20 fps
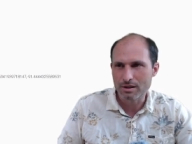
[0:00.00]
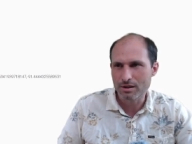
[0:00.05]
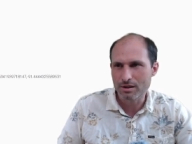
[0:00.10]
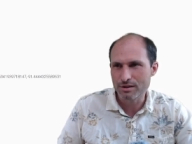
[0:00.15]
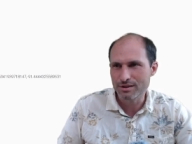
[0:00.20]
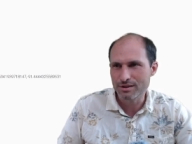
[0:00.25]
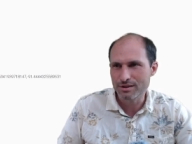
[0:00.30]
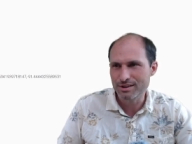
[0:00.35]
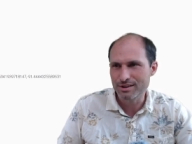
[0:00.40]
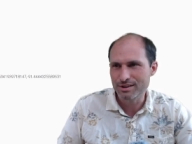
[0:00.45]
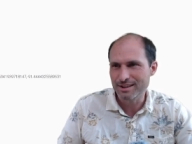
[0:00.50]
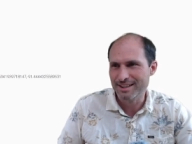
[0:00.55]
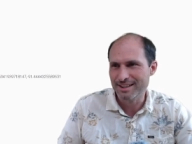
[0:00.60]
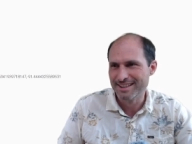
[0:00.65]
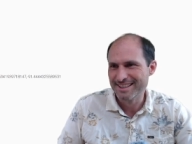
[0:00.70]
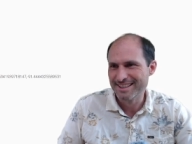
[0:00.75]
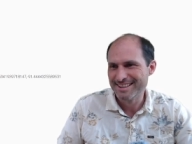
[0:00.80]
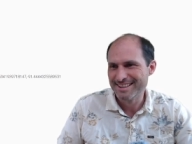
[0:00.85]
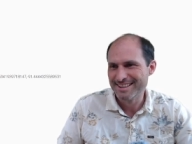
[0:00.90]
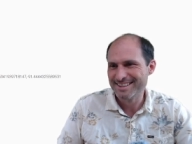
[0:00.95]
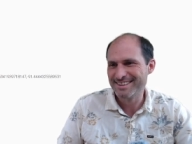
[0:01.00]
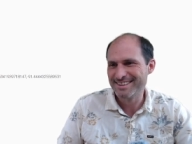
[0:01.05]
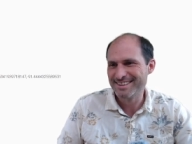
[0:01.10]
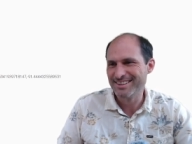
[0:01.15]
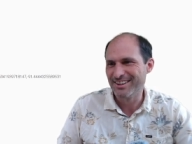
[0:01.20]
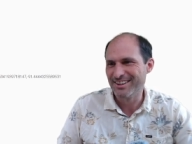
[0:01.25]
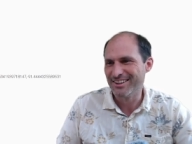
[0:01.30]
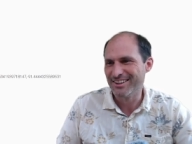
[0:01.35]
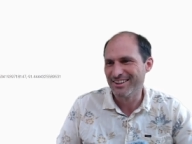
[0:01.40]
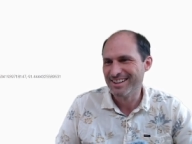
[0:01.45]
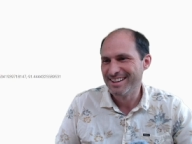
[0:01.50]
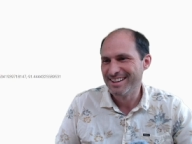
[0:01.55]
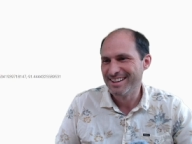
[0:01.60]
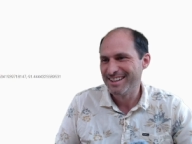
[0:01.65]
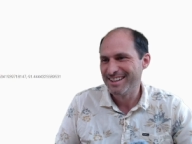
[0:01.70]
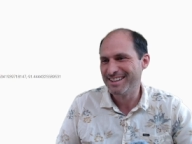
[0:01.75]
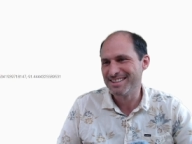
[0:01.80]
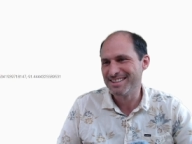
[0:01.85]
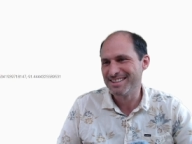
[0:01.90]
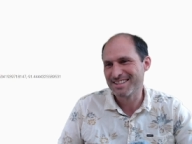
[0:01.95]
energy. So
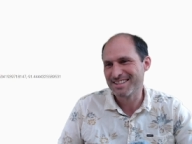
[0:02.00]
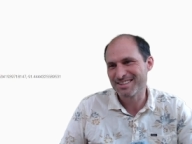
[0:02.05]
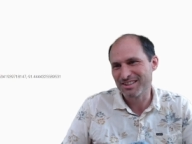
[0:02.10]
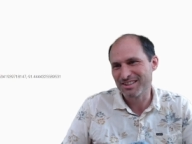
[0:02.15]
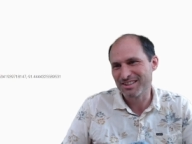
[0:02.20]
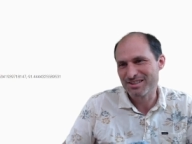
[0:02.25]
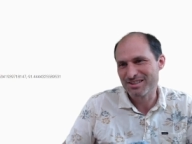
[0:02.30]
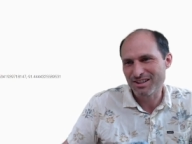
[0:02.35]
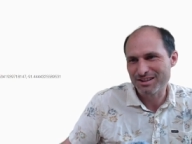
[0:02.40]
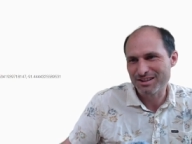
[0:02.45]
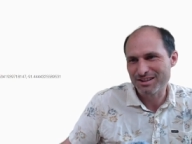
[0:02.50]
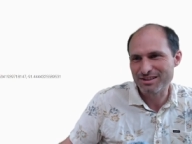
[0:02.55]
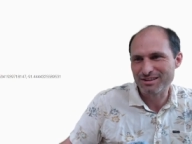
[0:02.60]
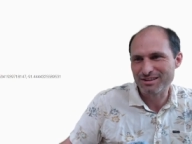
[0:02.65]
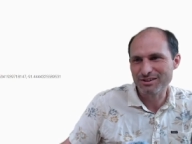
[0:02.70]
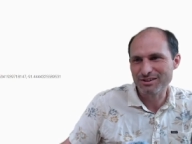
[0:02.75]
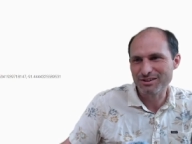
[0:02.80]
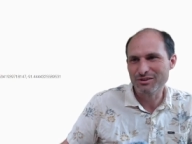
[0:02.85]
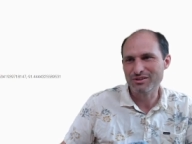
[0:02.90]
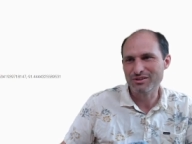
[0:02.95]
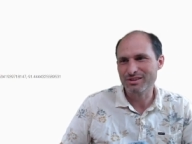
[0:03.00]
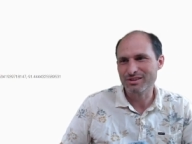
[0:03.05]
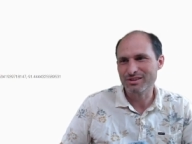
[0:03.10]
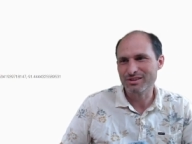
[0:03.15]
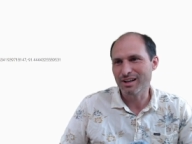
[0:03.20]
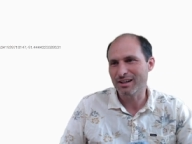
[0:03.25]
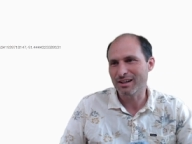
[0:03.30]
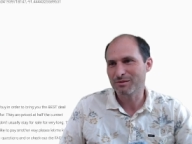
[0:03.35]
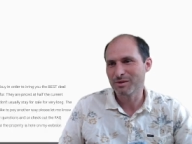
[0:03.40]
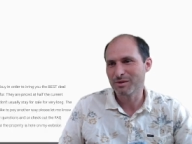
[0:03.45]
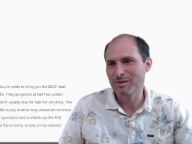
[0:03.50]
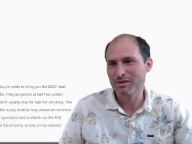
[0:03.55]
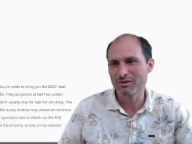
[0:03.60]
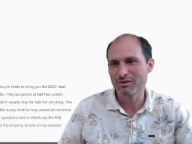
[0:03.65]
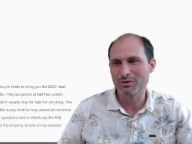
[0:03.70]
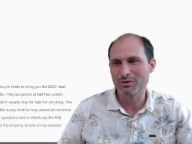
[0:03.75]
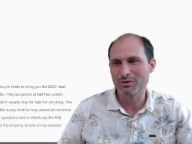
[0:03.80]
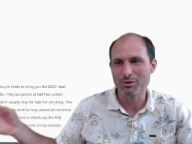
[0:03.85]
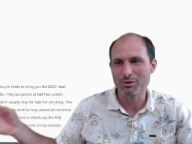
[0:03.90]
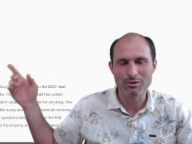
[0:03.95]
I start charging closing docs. But this
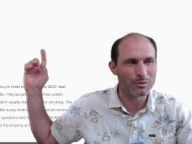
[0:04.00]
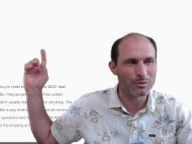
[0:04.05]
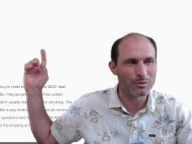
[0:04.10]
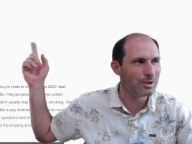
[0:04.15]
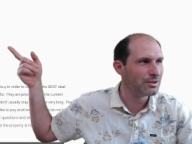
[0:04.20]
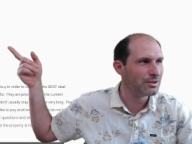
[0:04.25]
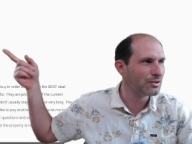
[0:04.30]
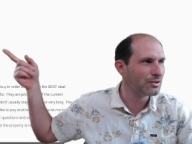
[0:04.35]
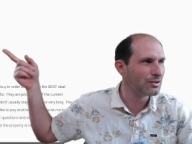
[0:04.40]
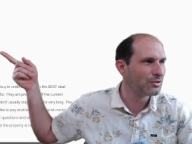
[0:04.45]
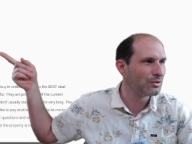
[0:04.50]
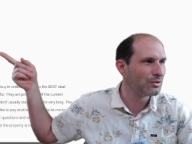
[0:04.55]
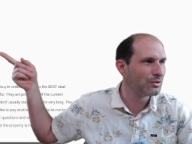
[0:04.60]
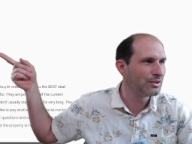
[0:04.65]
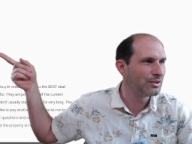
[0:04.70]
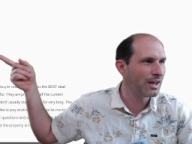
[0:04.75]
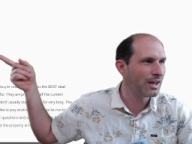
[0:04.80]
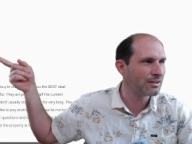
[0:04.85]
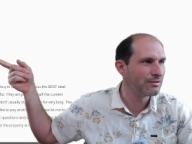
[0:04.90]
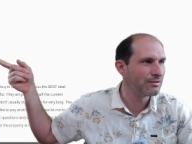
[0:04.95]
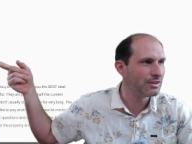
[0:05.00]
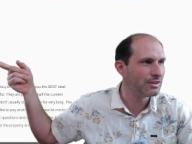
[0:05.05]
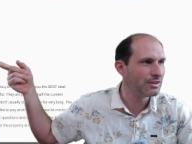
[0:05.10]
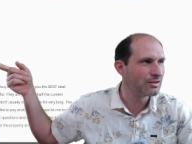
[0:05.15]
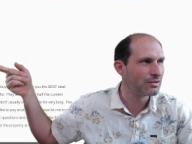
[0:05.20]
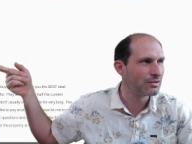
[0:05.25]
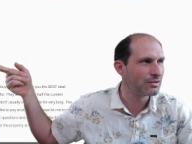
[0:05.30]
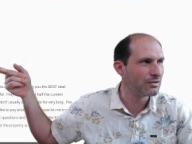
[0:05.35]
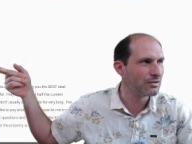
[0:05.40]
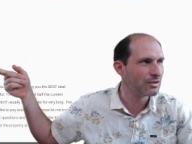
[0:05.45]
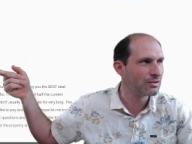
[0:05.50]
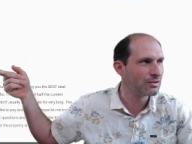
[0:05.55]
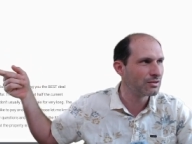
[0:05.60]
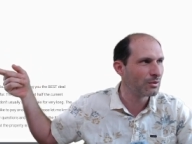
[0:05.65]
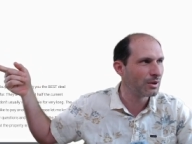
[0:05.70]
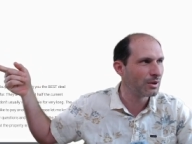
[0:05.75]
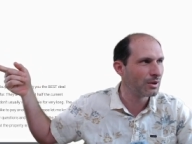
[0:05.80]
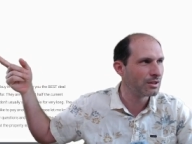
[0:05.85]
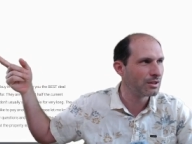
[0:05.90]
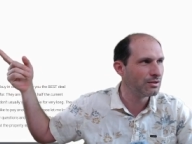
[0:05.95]
is an older one. There's no doc fees. So if you still
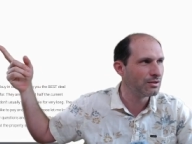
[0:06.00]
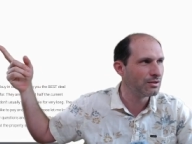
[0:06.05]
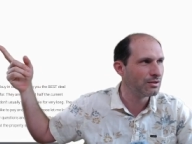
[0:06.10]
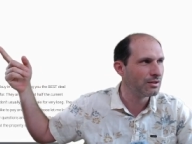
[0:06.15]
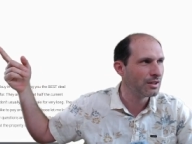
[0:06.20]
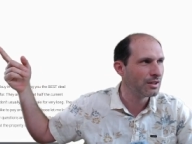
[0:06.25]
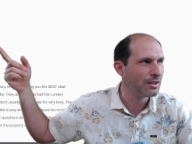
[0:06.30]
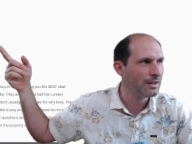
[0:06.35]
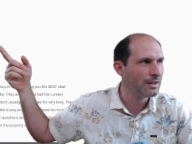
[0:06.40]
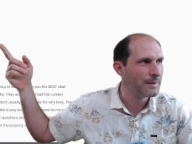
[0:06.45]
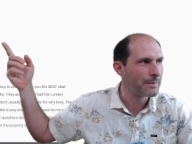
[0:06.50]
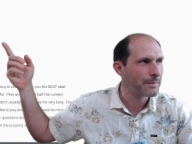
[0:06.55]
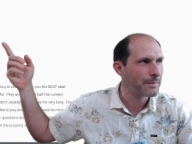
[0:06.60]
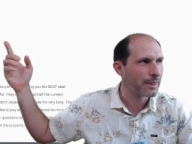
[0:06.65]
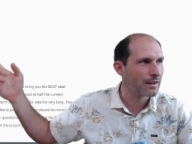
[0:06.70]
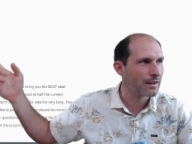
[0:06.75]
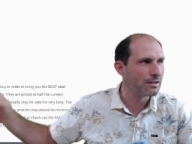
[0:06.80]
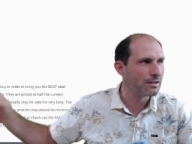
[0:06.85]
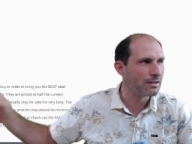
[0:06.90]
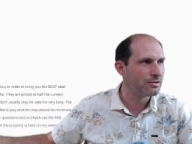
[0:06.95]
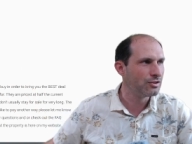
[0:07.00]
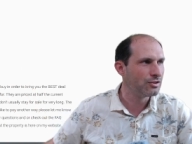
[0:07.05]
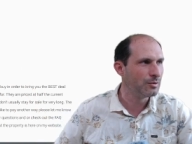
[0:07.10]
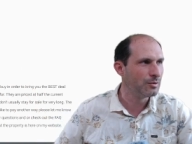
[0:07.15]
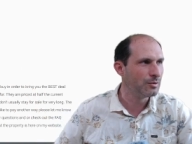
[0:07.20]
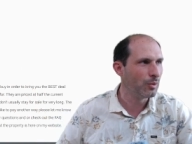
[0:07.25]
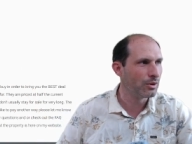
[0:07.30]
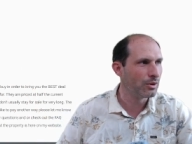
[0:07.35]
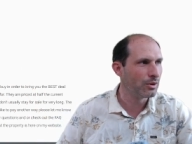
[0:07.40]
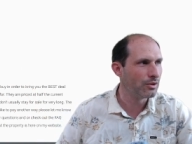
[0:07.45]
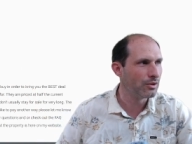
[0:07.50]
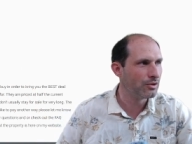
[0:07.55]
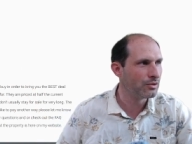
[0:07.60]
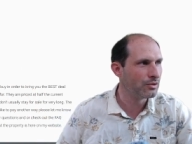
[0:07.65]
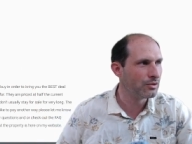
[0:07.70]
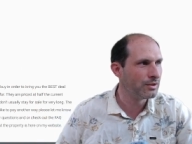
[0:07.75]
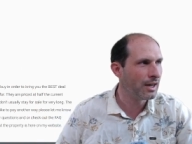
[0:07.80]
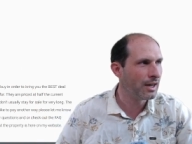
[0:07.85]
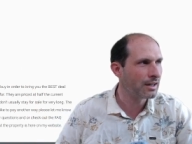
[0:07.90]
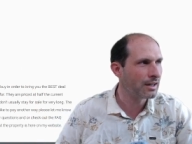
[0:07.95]
want to do a cheap one and
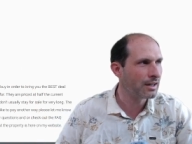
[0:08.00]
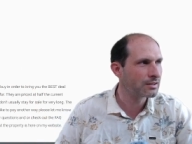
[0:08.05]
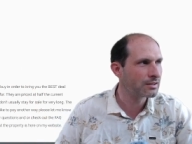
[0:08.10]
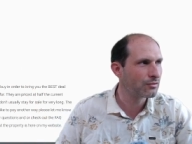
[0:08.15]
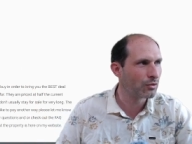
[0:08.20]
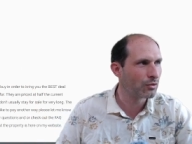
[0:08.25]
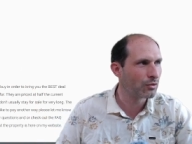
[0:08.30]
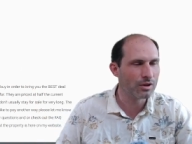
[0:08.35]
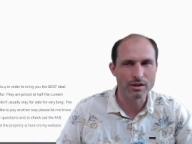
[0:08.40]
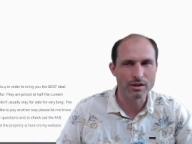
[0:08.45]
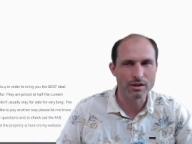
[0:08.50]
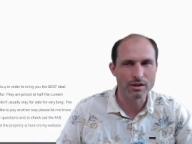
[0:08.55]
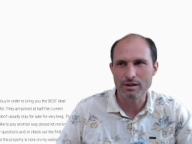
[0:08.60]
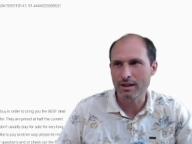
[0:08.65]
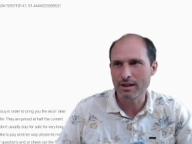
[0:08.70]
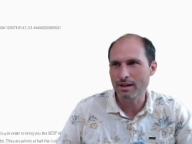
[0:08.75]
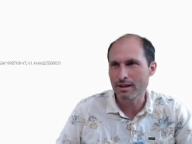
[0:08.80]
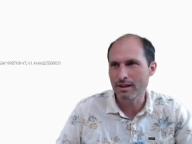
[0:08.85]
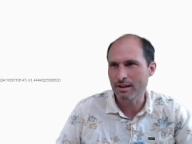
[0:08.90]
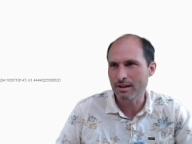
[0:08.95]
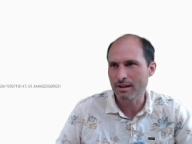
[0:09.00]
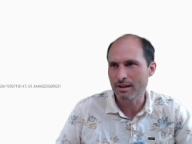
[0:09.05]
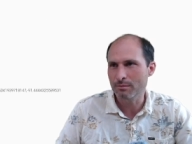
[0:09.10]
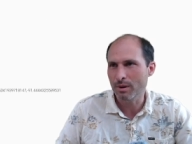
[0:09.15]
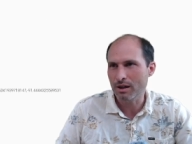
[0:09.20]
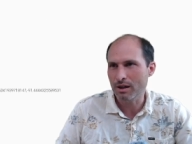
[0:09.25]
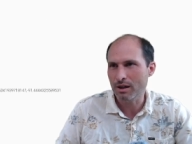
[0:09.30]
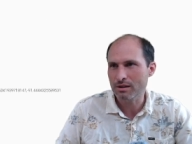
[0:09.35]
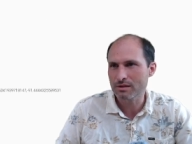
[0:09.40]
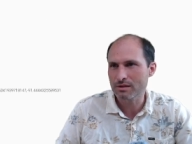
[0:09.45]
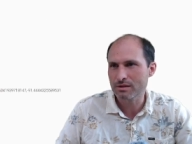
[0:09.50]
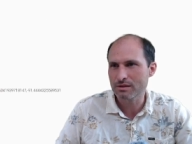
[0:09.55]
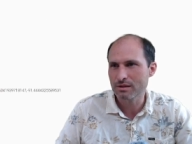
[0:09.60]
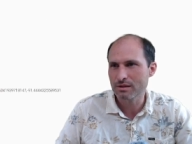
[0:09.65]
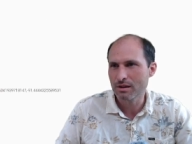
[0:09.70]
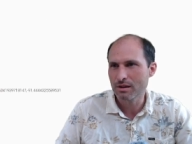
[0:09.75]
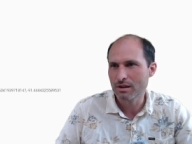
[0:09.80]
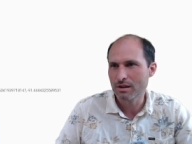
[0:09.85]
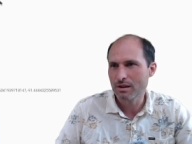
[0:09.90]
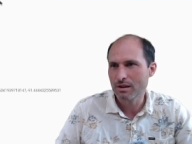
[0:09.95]
no docs, 499 bucks.
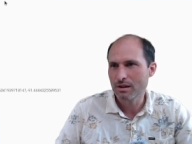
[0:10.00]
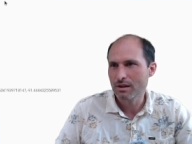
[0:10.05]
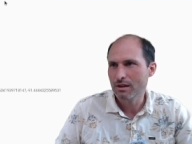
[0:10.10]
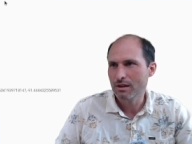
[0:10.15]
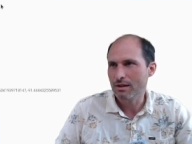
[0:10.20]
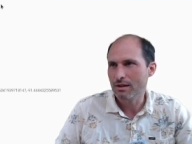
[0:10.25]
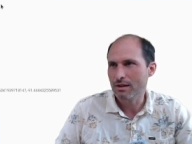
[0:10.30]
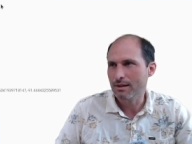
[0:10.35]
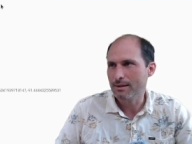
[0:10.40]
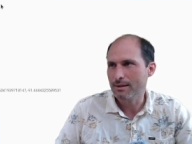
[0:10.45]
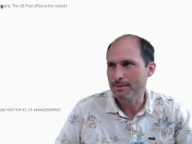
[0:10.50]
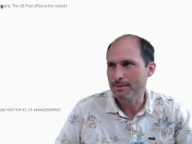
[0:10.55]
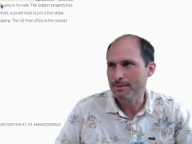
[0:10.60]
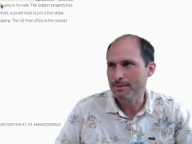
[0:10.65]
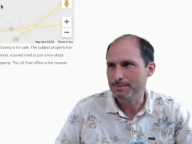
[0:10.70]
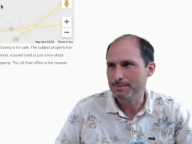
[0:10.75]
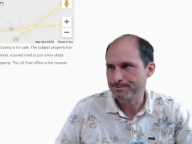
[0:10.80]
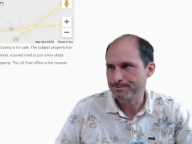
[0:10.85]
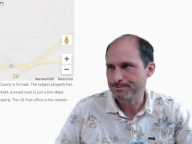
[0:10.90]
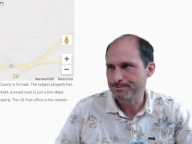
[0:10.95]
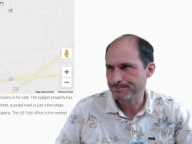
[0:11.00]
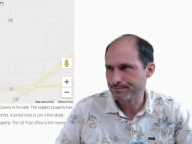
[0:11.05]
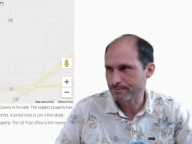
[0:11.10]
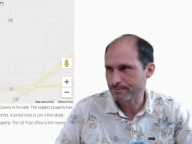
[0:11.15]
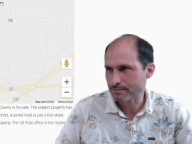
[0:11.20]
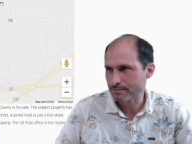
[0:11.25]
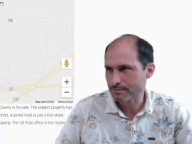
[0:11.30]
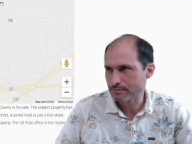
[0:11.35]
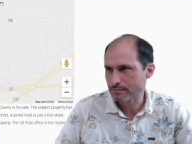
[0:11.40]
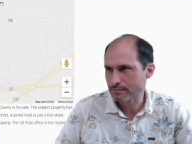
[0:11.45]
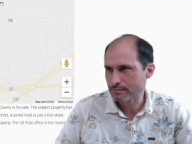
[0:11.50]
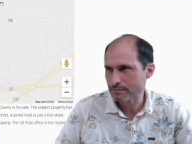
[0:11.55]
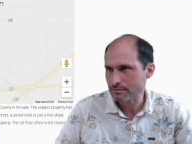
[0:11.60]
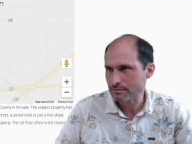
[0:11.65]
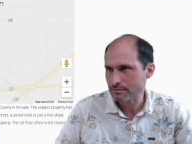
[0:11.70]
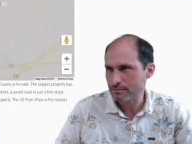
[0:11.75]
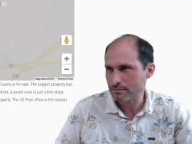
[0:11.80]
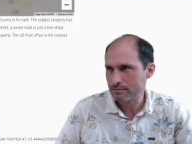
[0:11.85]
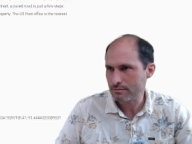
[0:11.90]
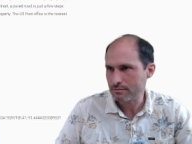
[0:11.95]
Um,
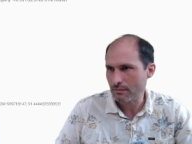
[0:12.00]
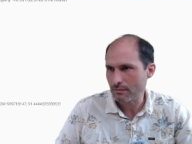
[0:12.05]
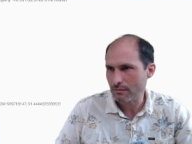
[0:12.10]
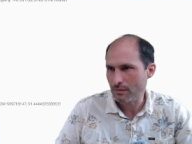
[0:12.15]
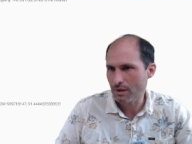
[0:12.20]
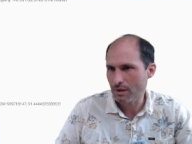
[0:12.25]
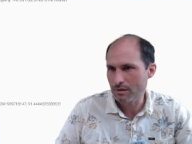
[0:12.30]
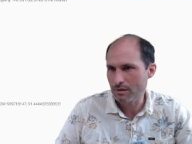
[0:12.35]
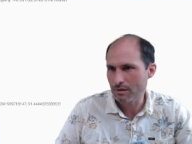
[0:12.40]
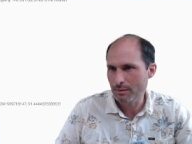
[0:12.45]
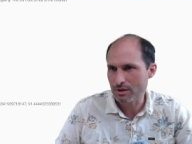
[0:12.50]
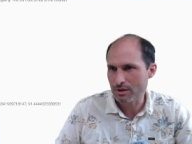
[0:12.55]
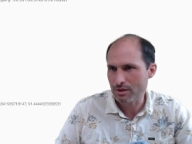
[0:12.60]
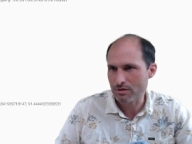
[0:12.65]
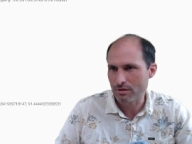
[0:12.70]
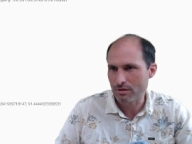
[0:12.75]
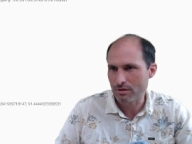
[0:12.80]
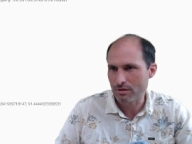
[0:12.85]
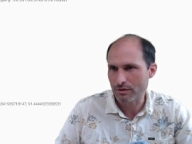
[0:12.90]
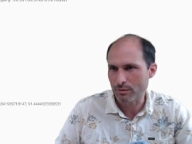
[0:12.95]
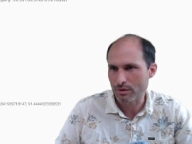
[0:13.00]
let's make sure it's